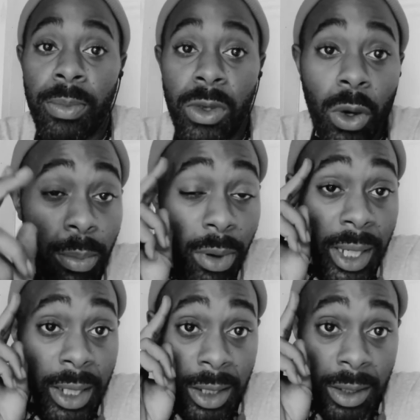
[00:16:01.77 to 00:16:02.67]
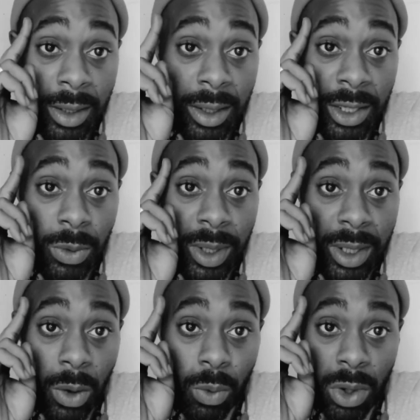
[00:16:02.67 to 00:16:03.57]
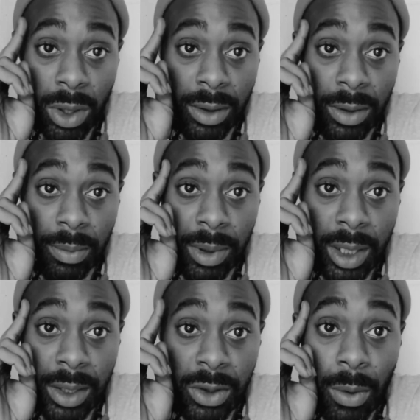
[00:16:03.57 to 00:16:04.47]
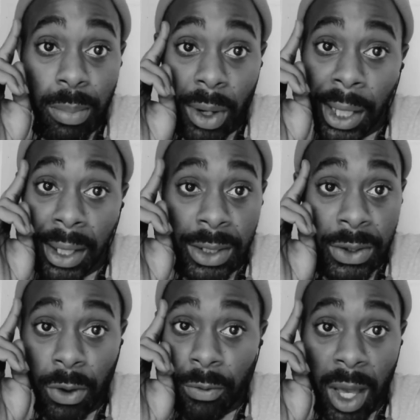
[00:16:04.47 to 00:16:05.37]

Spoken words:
Your brain is what they want because your brain is so